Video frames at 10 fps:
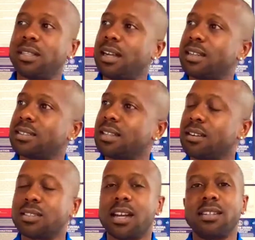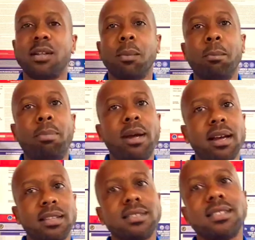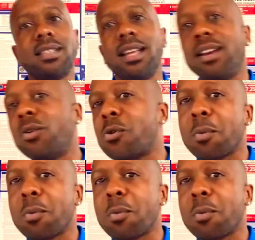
but that sounds like the best thing